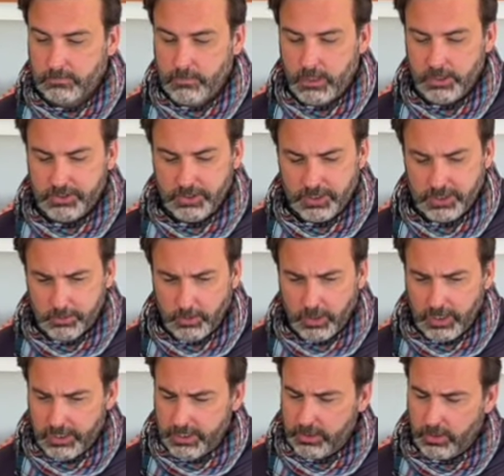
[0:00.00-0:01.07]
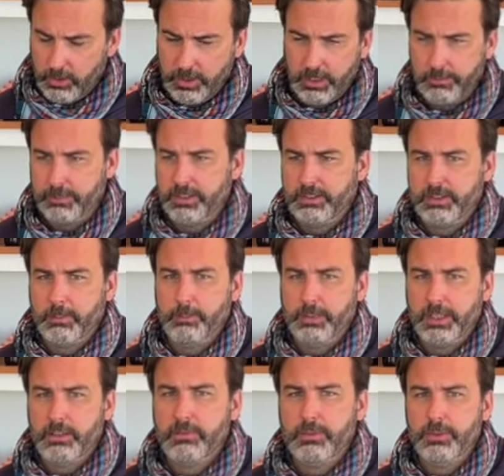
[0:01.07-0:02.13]
So this wine can hold up to some
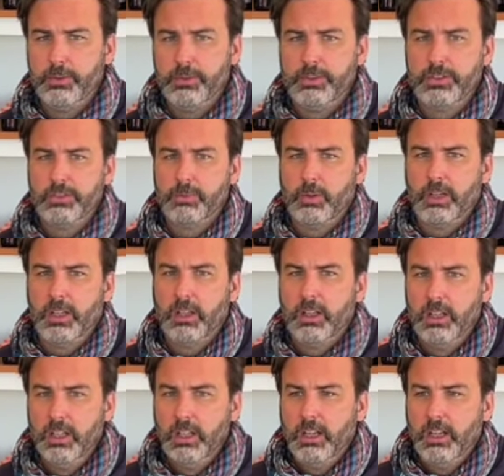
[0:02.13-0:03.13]
big foods as well.